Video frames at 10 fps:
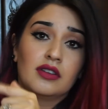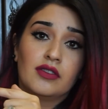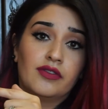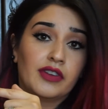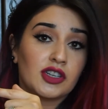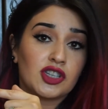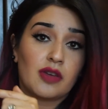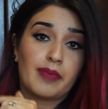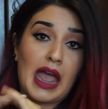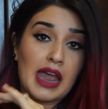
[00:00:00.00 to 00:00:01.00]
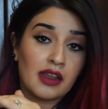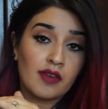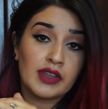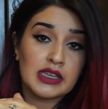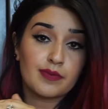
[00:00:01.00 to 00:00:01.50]
finished up any
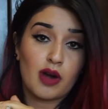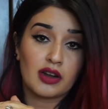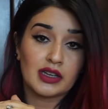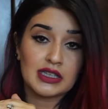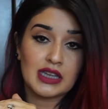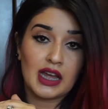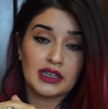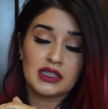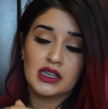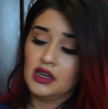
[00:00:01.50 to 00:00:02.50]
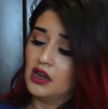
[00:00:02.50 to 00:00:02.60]
of these products yet.